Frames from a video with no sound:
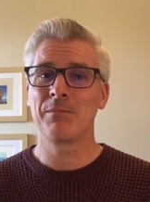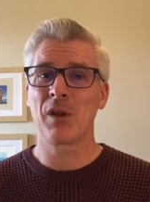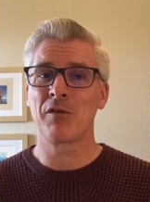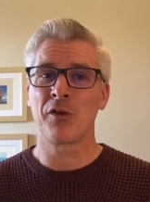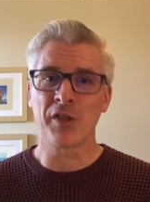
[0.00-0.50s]

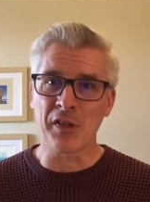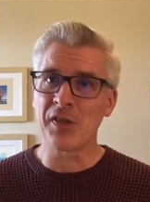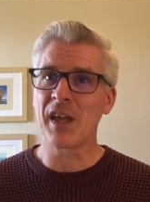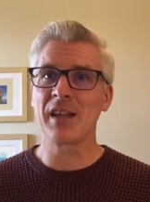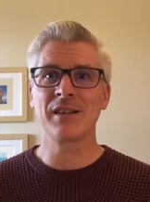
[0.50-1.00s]
for the
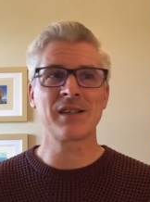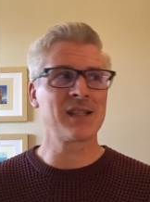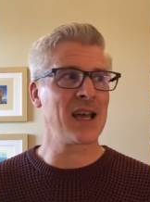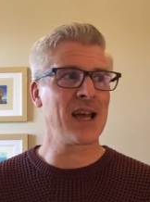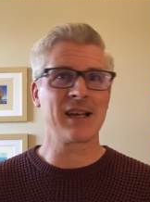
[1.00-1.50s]
things
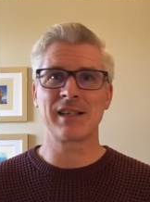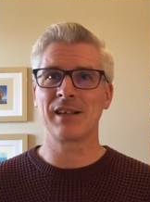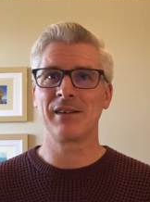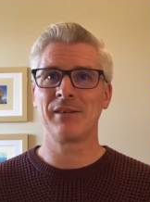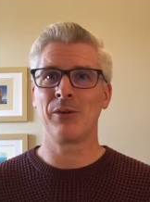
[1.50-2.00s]
that
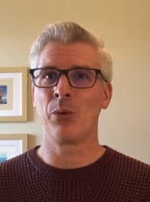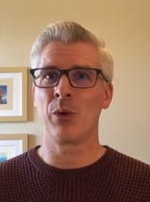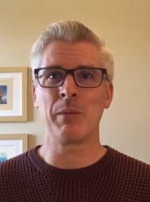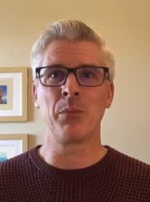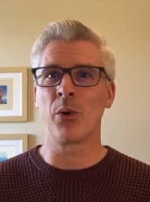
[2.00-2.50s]

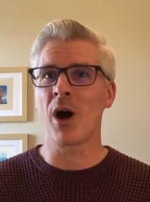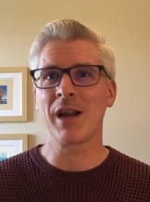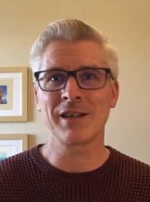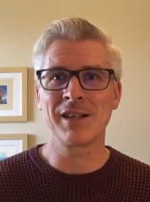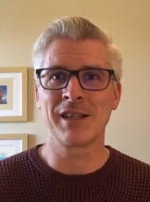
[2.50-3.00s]
we
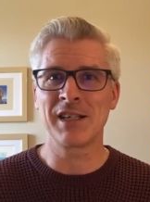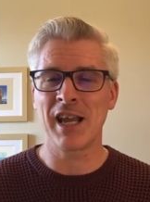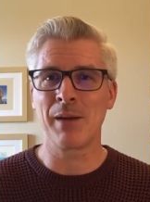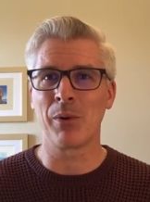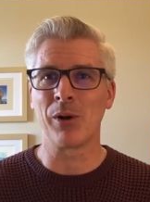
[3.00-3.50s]
brought to the
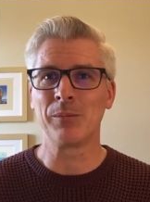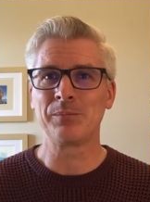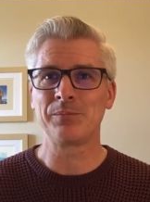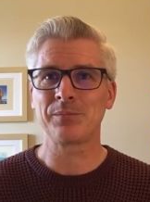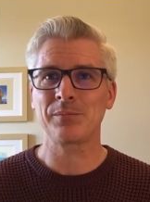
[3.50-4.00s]
table,
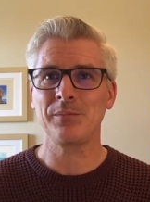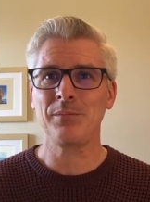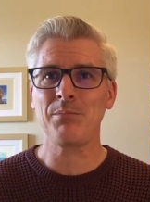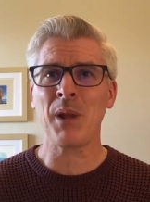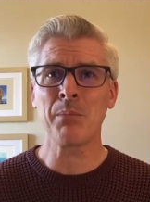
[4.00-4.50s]

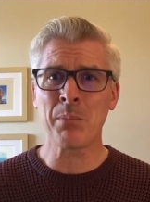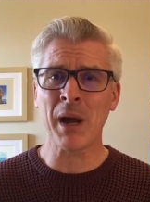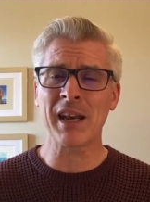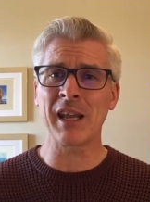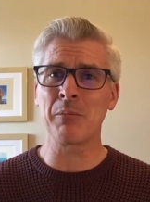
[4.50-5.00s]

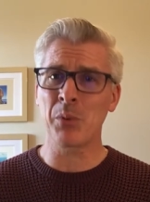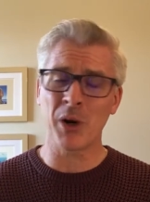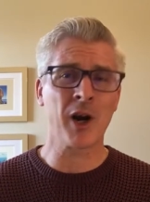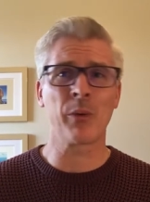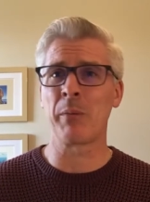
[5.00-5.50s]
but in
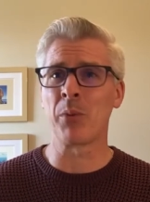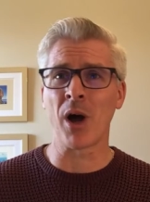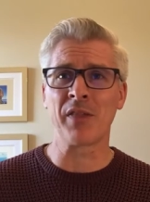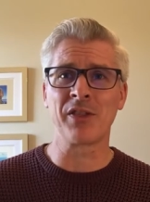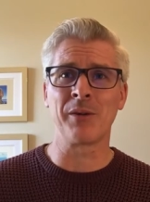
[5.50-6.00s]
prayer we
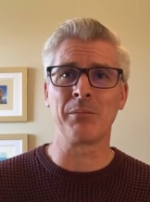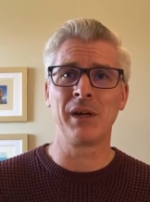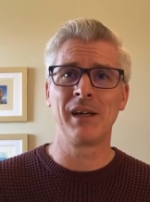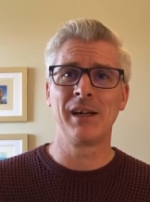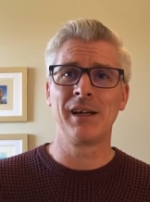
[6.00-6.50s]
brought them
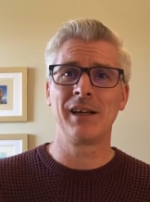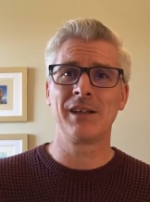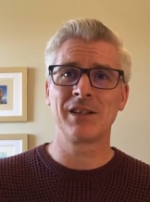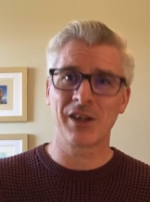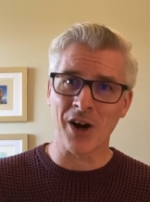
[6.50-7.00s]

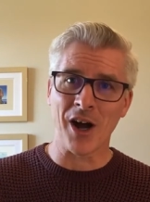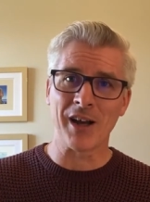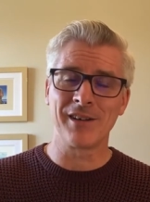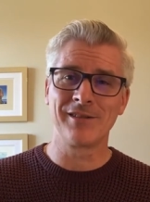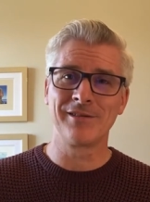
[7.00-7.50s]
to
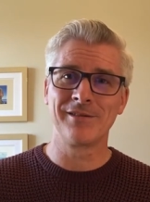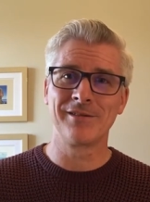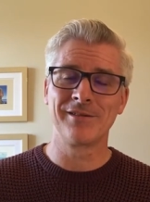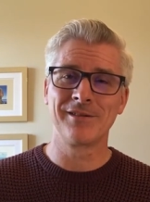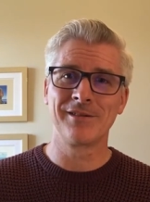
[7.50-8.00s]
God.
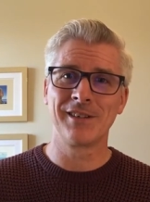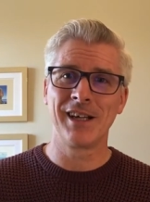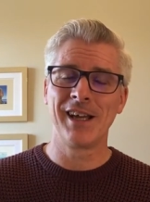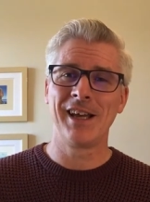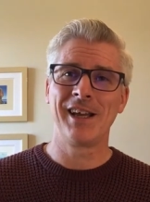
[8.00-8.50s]

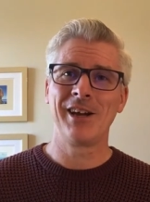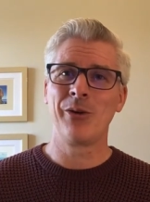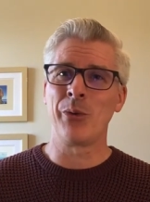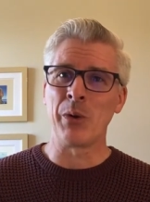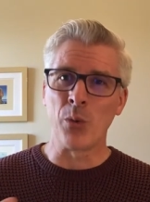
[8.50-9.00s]

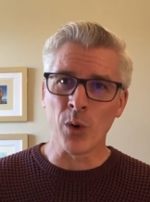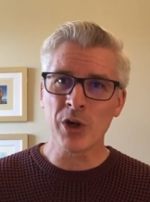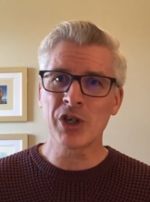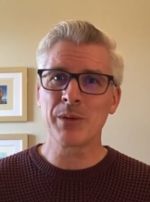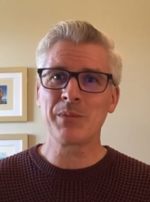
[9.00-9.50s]
We
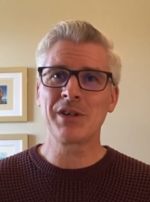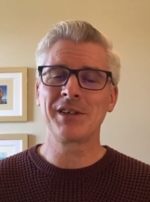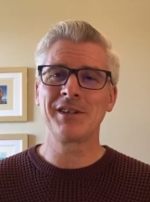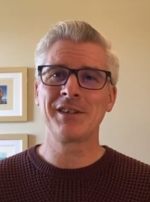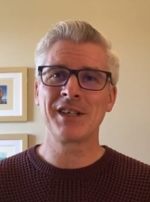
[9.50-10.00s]
worshiped
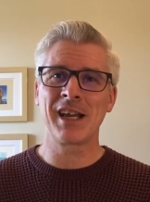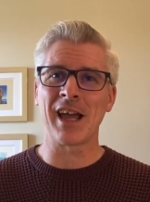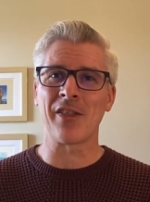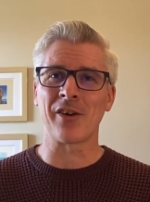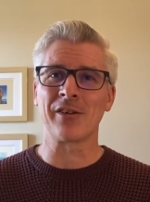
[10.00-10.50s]

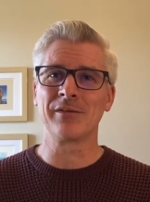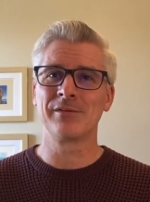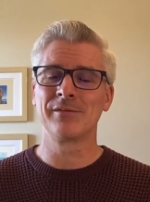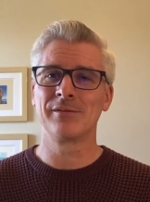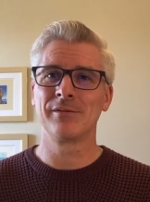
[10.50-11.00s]
together,
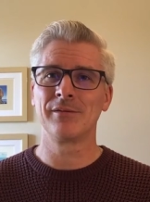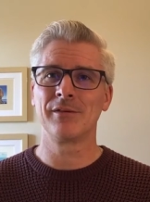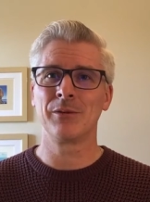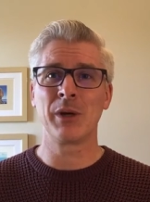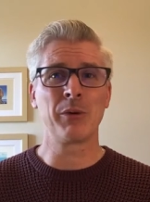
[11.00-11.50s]

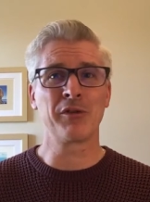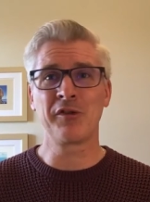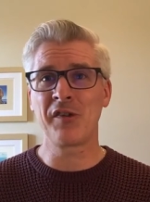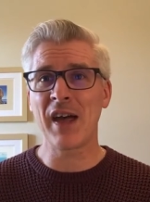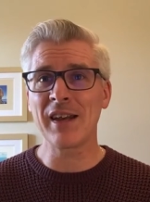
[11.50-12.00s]
we were
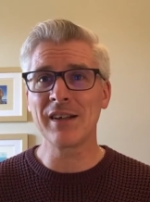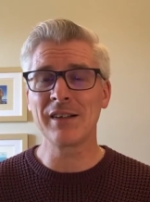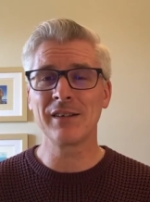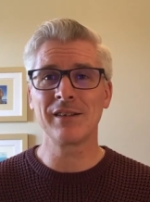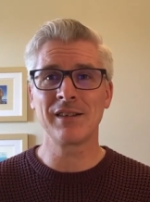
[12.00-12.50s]

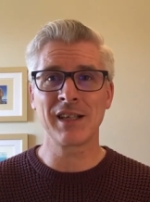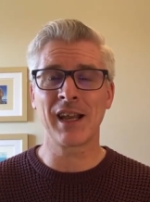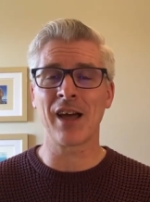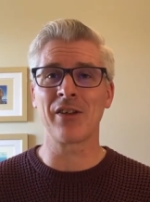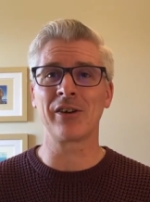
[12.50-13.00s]
fed
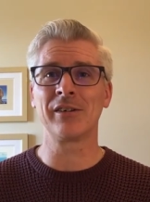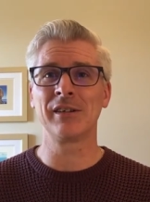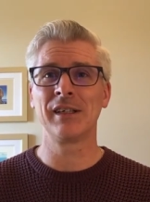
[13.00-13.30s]
together,